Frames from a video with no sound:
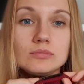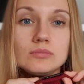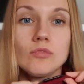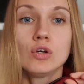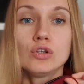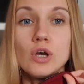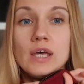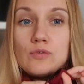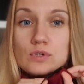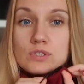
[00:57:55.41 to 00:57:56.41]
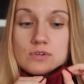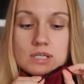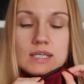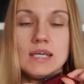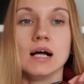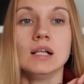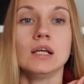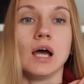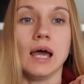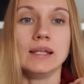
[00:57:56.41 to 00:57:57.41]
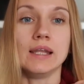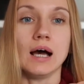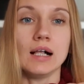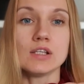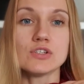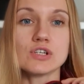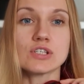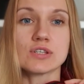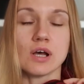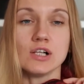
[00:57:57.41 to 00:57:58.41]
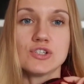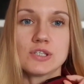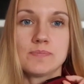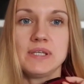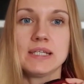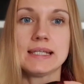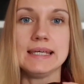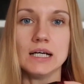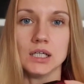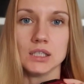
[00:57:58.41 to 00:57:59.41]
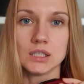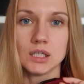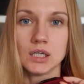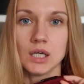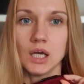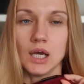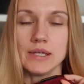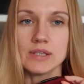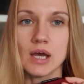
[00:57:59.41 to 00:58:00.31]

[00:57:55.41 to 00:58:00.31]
on your headphones right here, and I'll just pin it here and